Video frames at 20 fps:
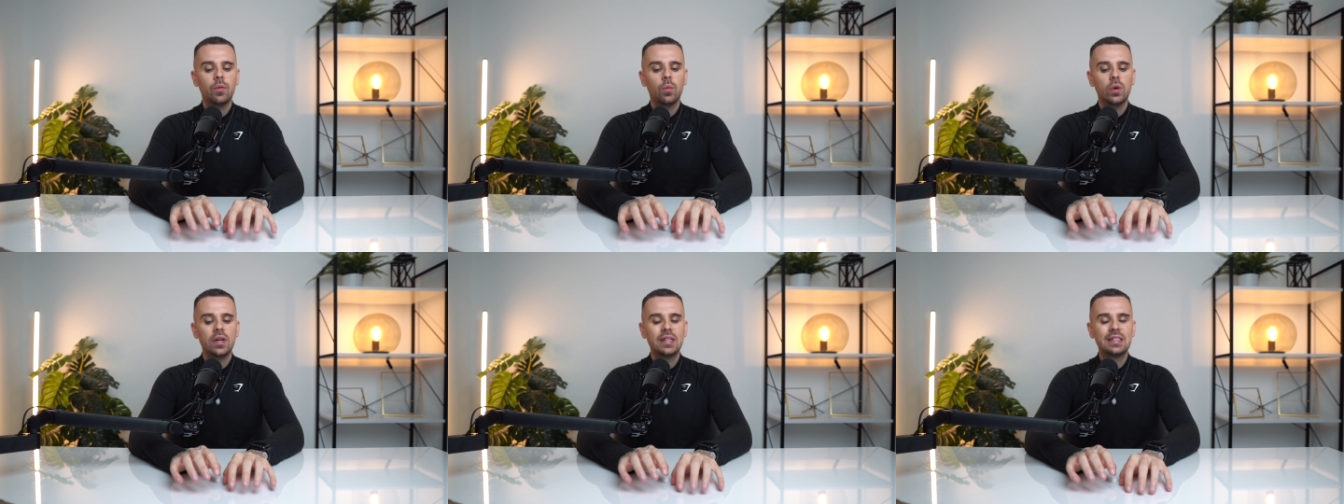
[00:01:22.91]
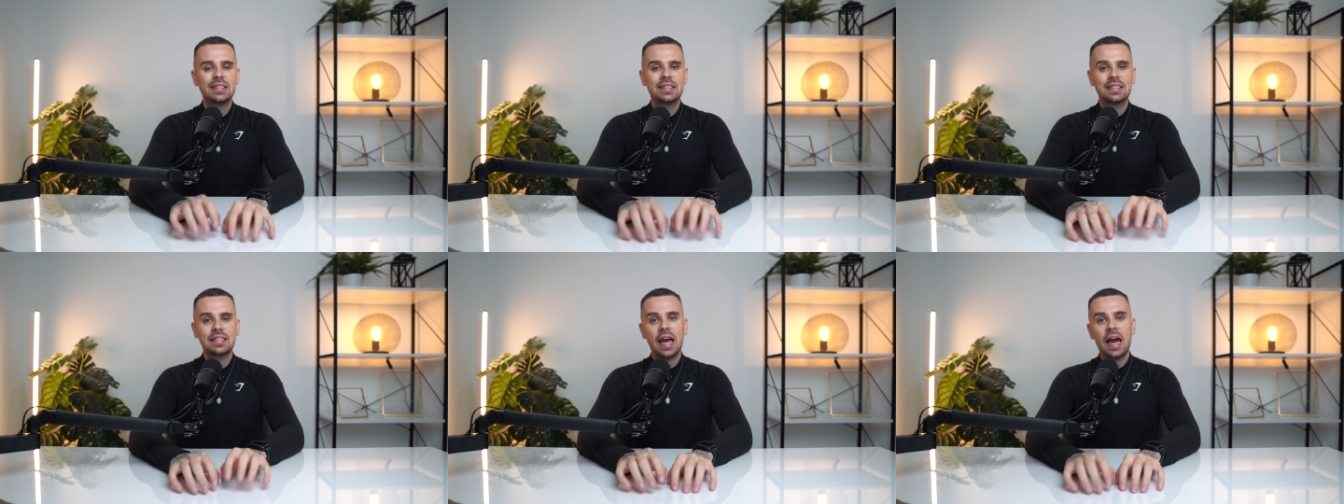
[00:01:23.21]
we're
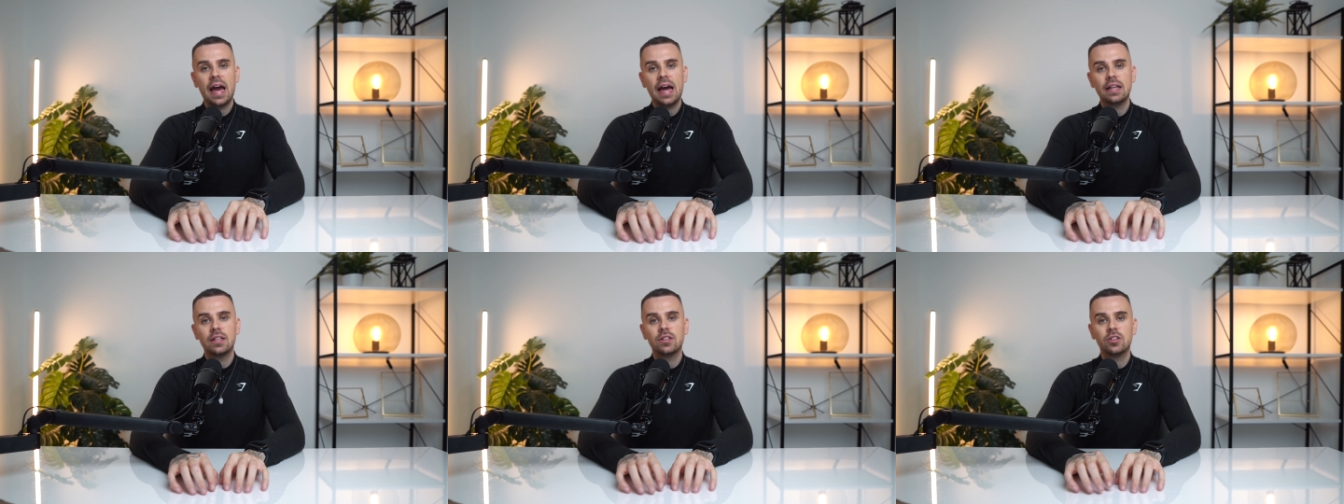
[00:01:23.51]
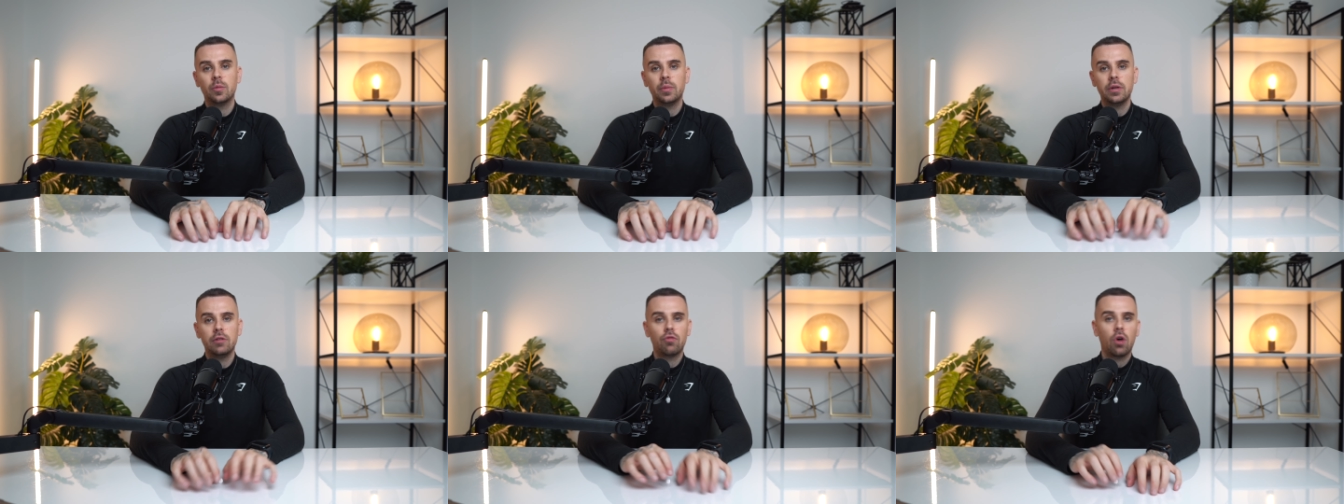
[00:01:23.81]
scared
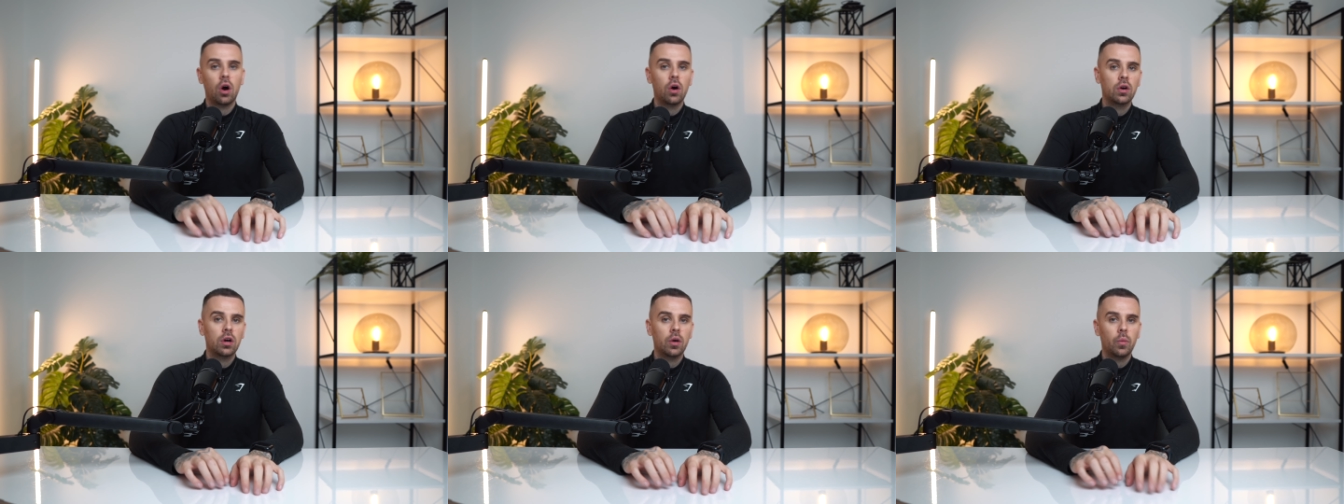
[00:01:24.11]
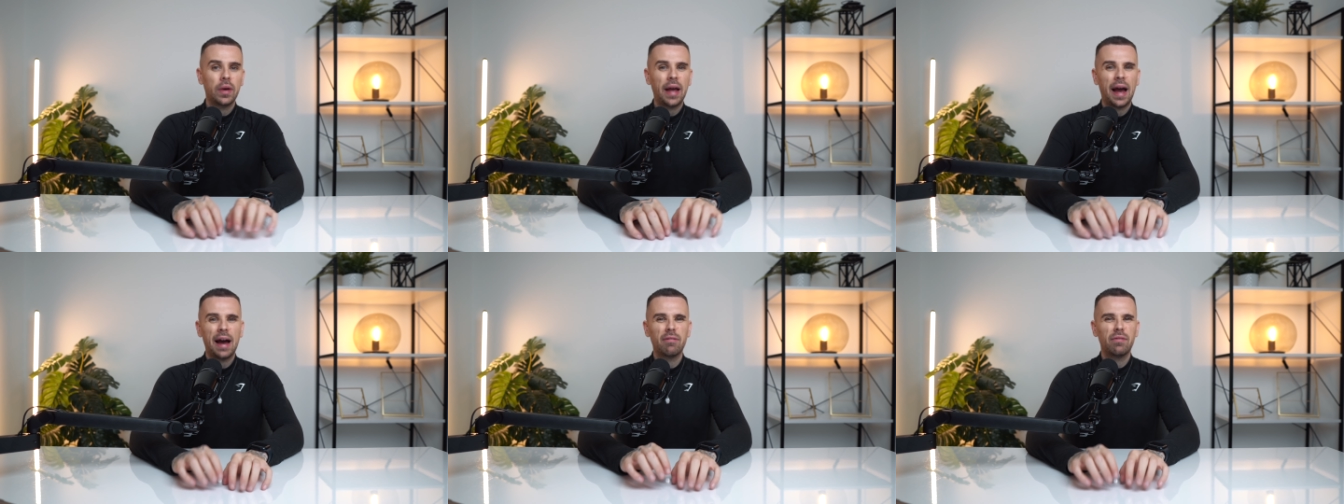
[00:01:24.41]
to be wrong and
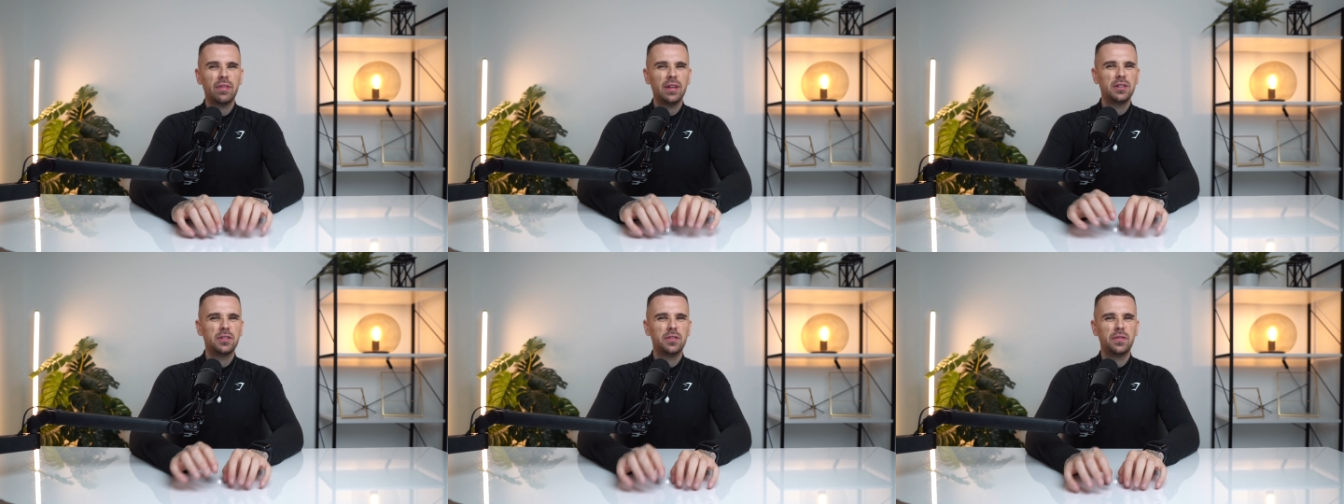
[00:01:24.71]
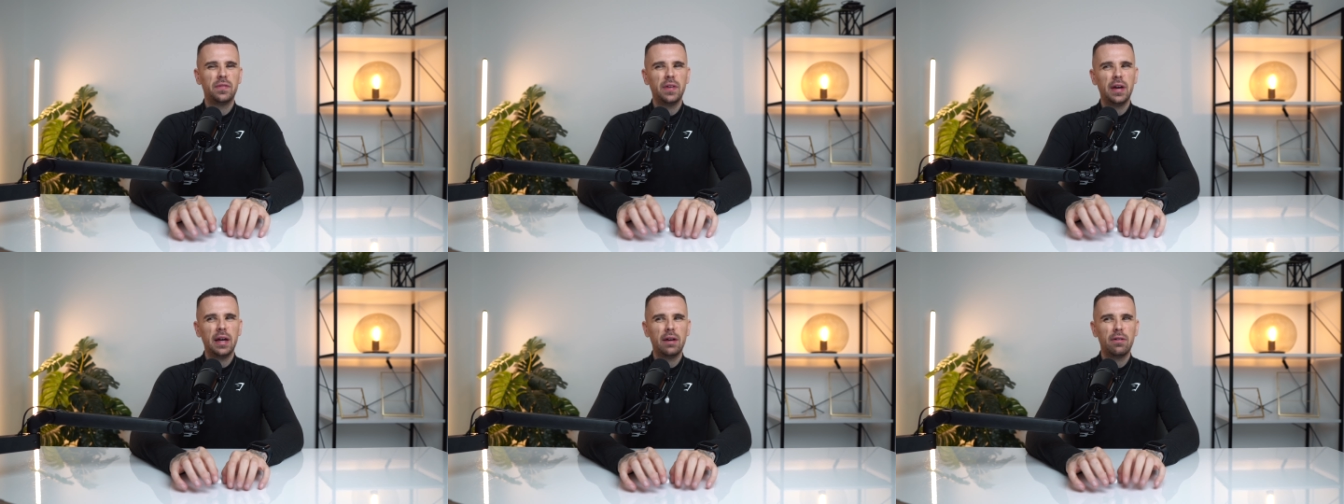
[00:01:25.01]
we have this
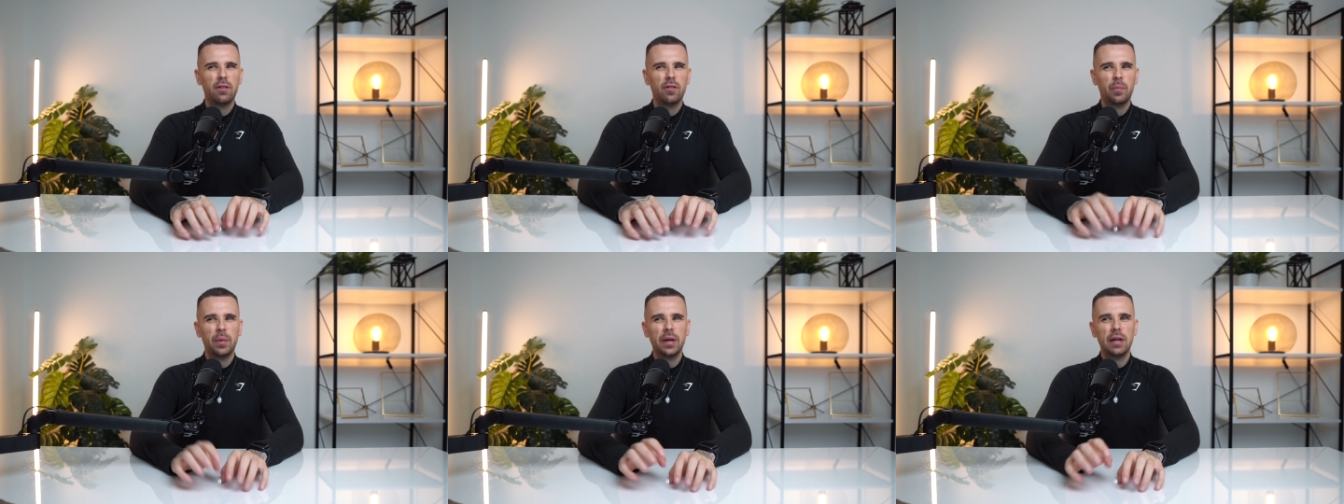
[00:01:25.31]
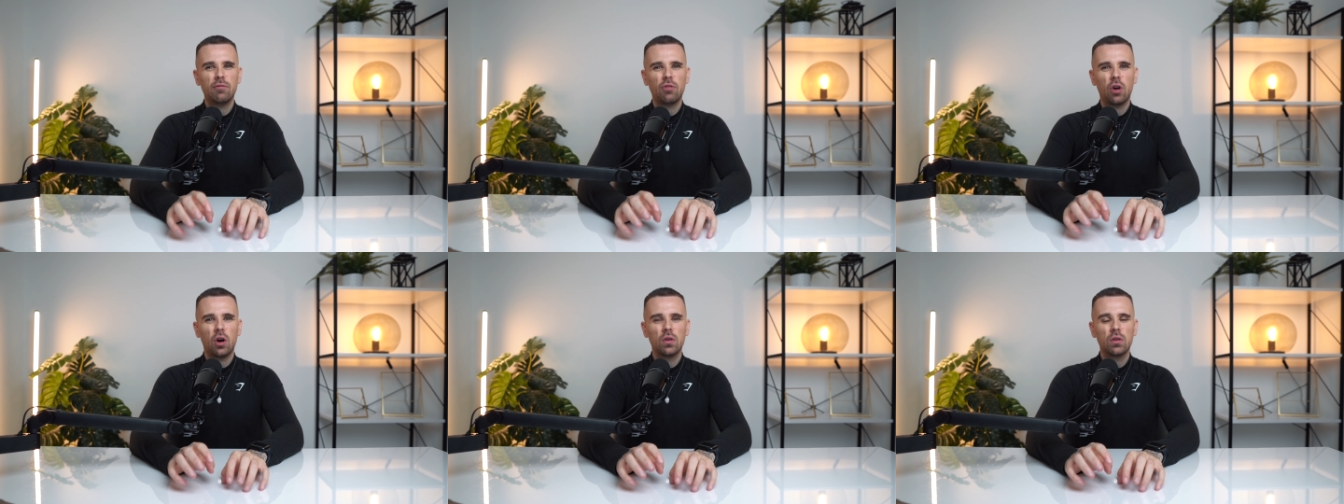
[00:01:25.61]
fear of
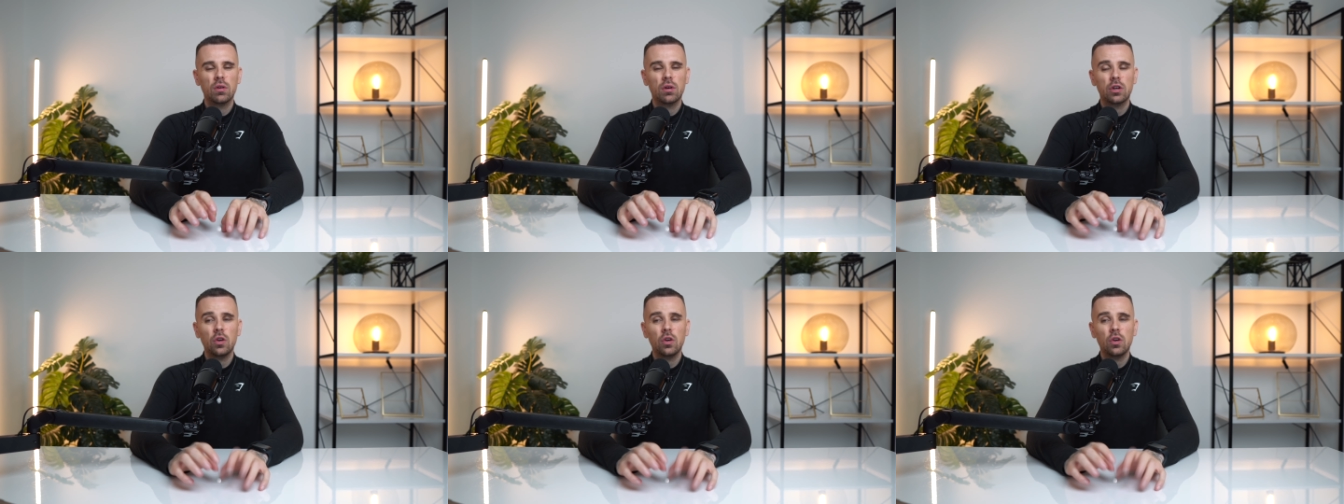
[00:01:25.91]
being wrong.